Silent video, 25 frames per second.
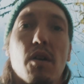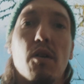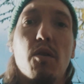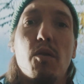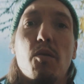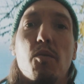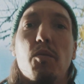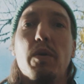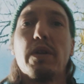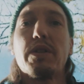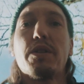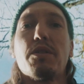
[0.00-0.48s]

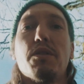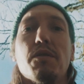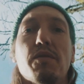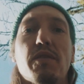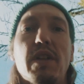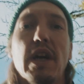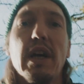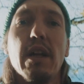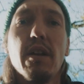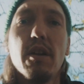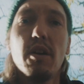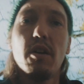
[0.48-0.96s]
Once you've
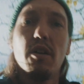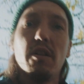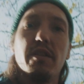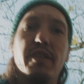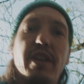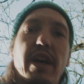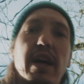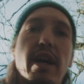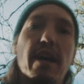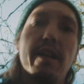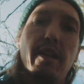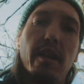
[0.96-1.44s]
done all
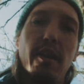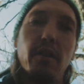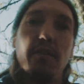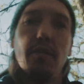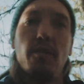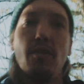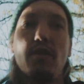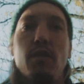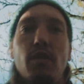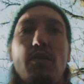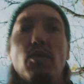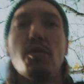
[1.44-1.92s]
that
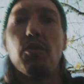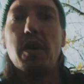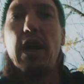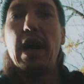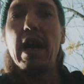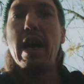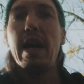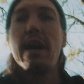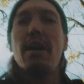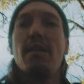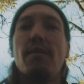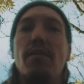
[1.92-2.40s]
and you
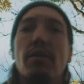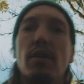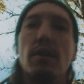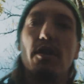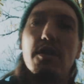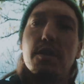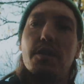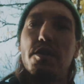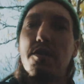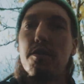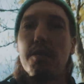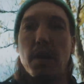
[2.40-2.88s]
have a
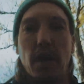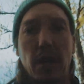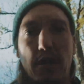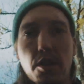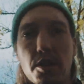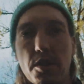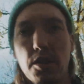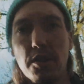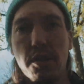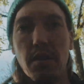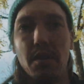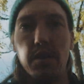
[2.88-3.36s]

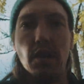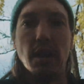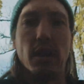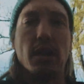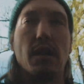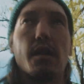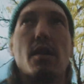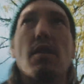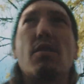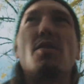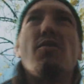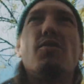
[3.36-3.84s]
structure
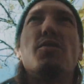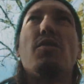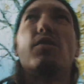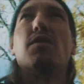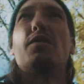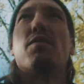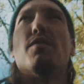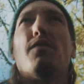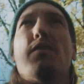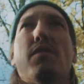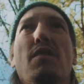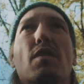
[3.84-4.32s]
and
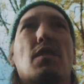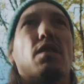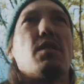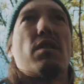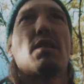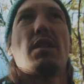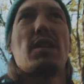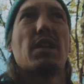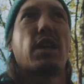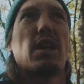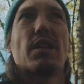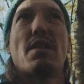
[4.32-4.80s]
you've
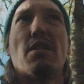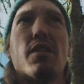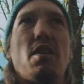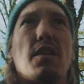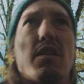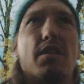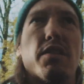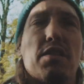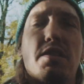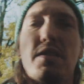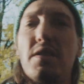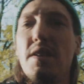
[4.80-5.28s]
gotten all
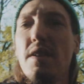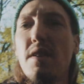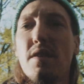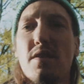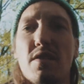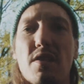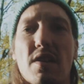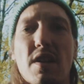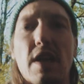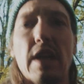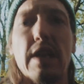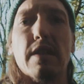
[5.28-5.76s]
the scenes
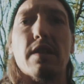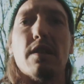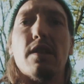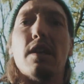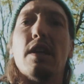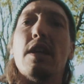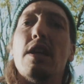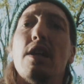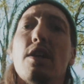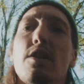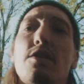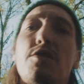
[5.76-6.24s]
together,
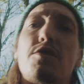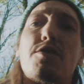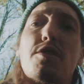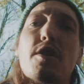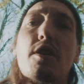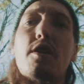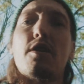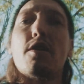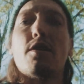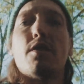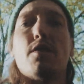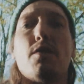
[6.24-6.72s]
start